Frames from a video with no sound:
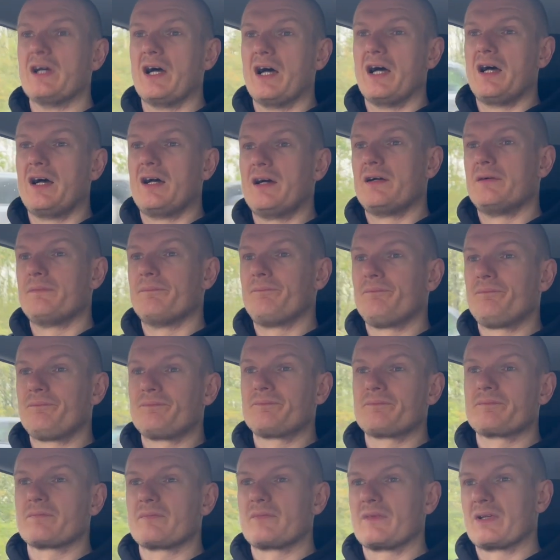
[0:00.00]

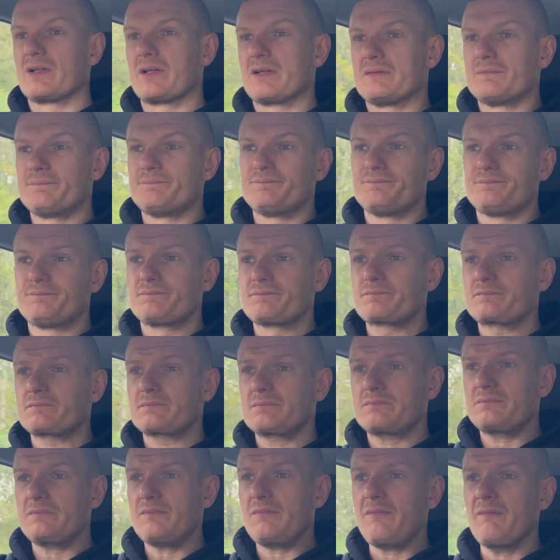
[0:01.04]

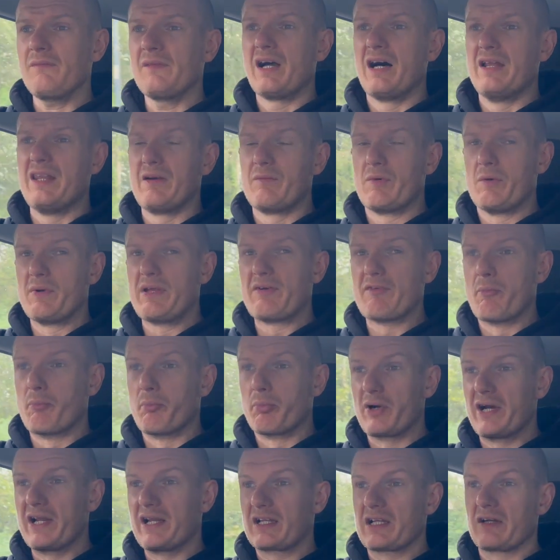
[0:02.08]
And then when we have a
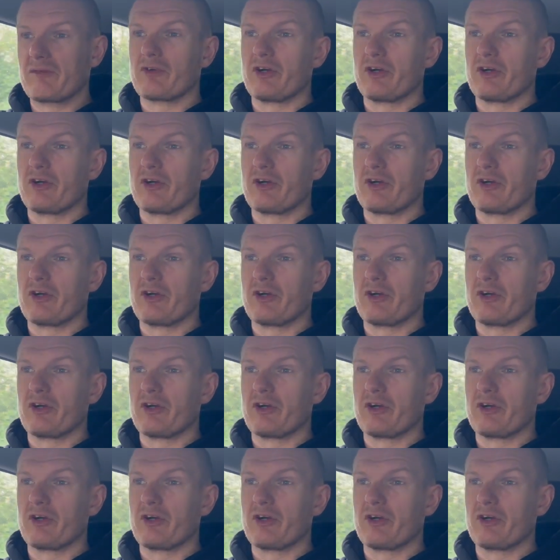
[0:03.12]
break,